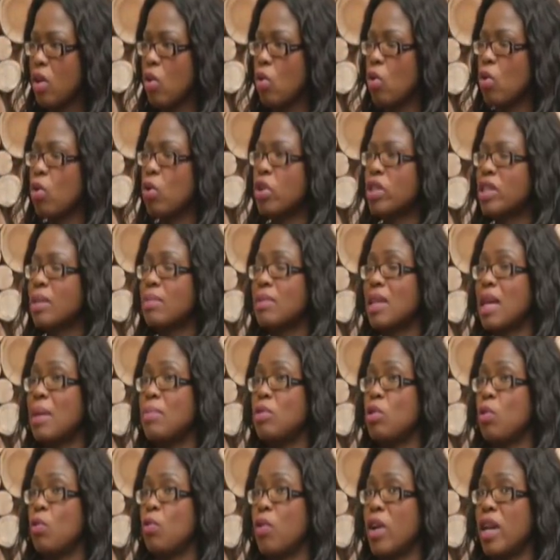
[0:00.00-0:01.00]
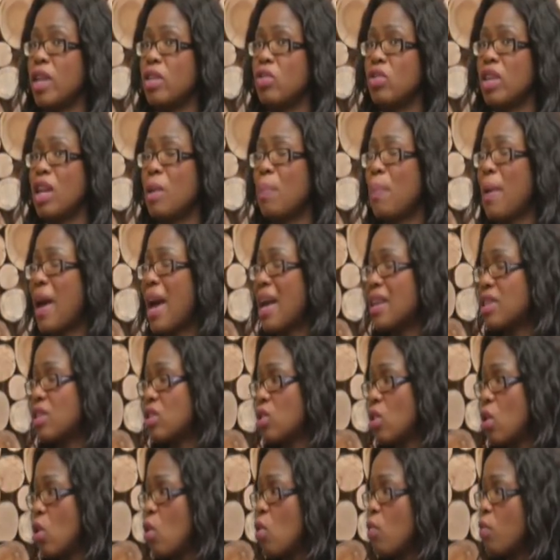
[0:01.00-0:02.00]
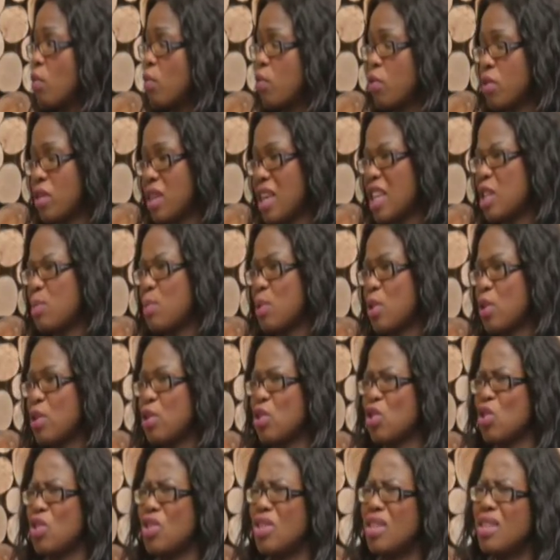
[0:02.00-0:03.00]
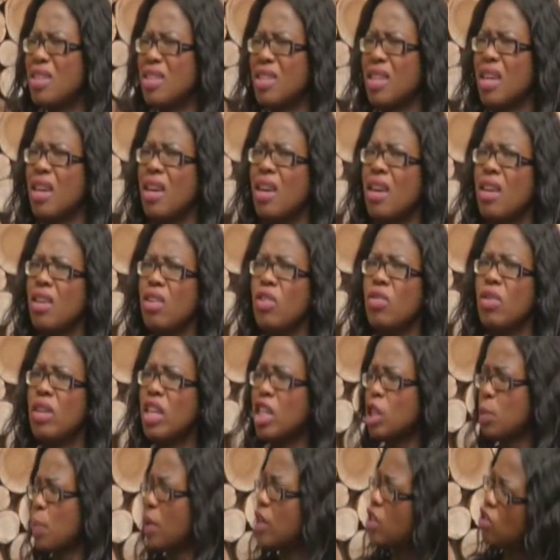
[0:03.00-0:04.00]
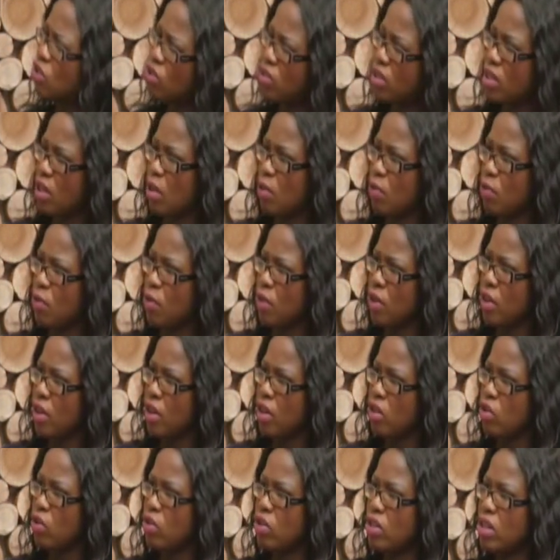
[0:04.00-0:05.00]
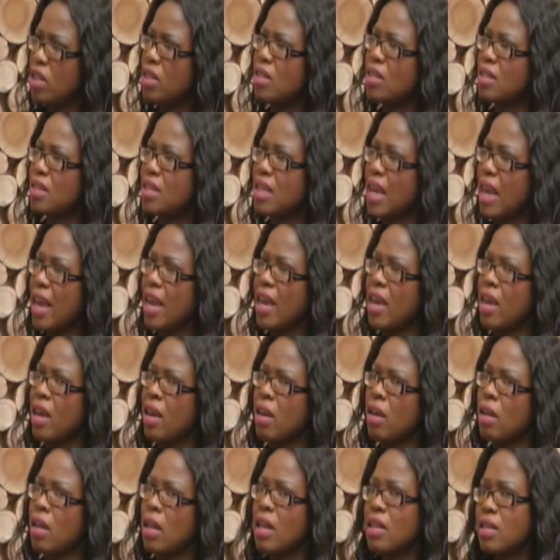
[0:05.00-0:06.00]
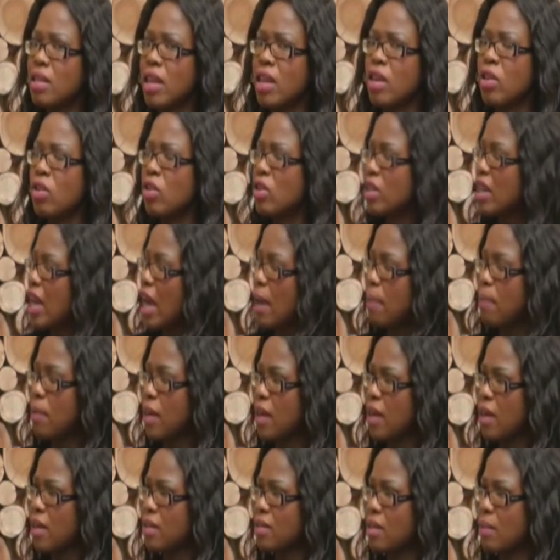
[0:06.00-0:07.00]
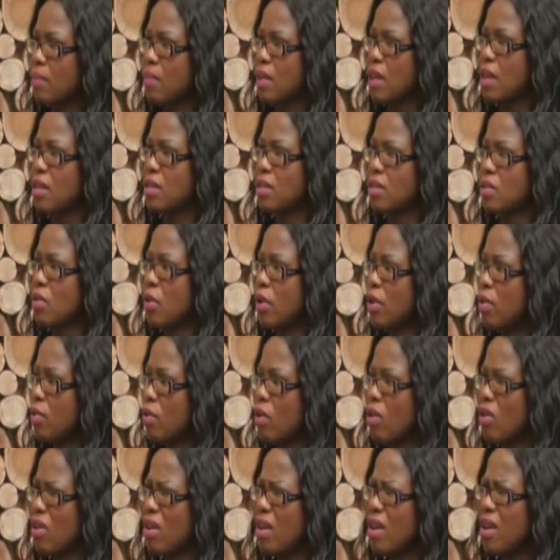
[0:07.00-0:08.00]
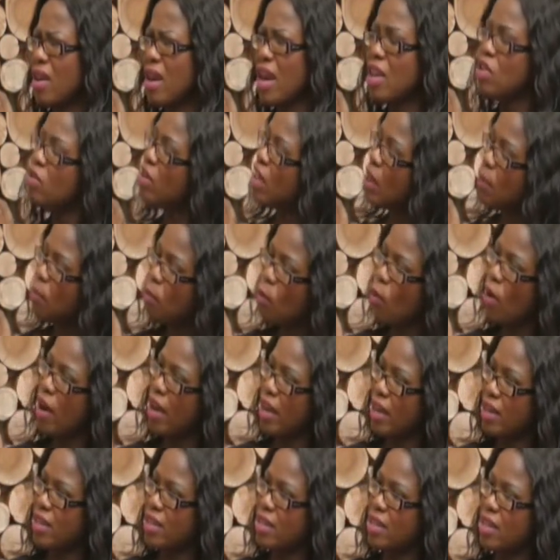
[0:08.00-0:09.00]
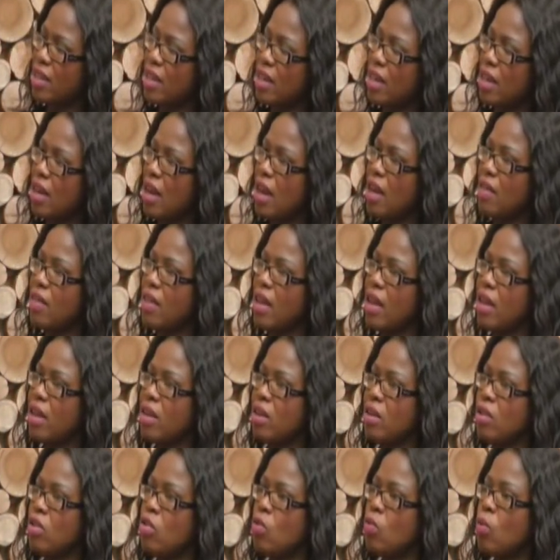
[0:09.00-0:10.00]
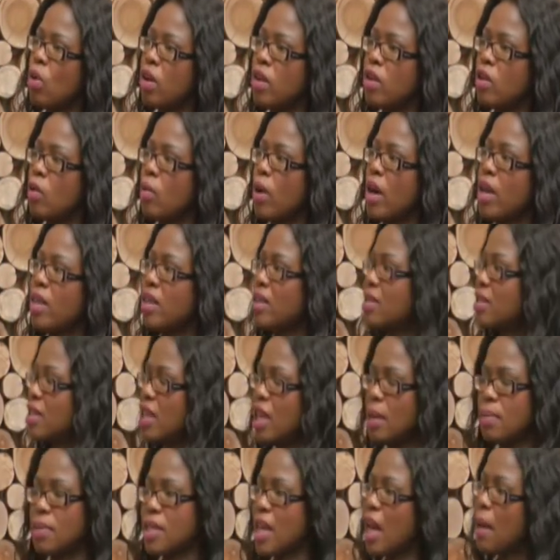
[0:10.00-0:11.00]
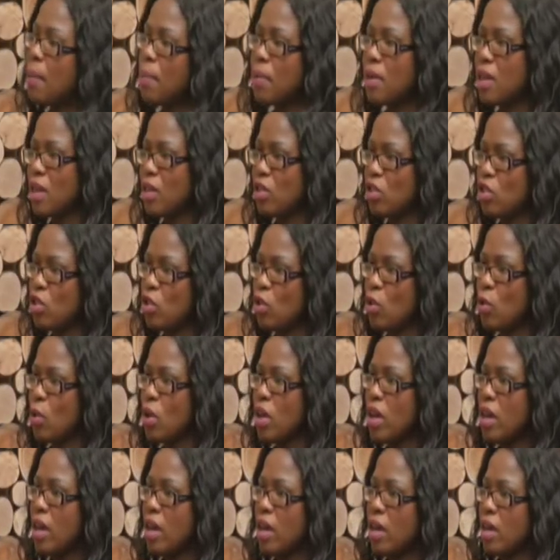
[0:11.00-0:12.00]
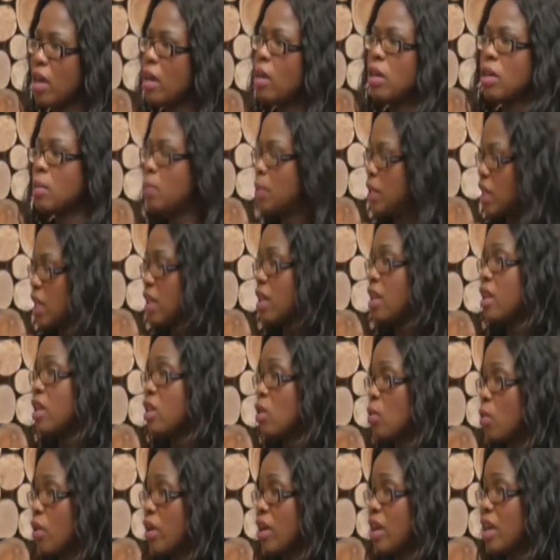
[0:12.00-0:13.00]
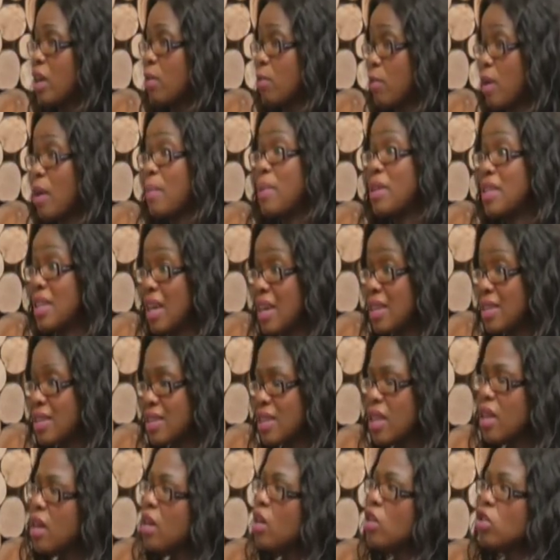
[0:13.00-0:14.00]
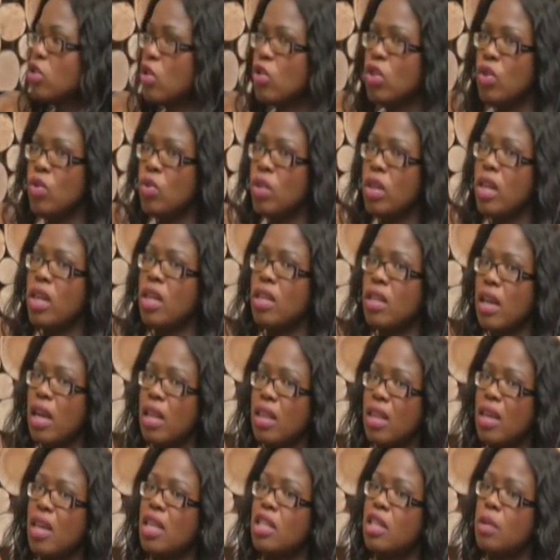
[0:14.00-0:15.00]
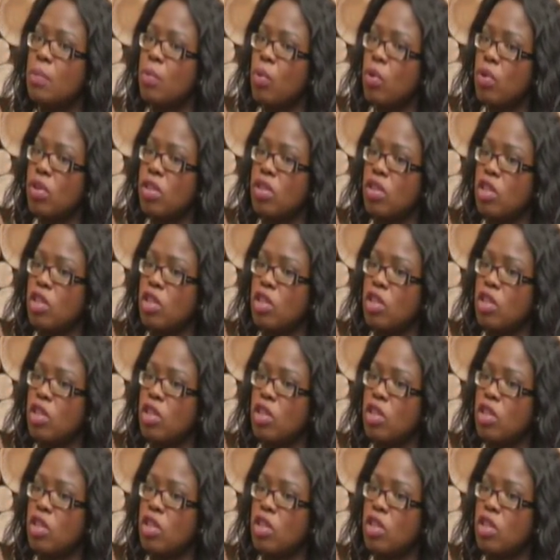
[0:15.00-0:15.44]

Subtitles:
Or sometimes you find you get passed over for things because you didn't express yourself. You didn't say, let's say you're not happy, something's going wrong, and you keep quiet. And then you wonder why this keeps happening to you, particularly in the working environment. Yes. So I think it's important to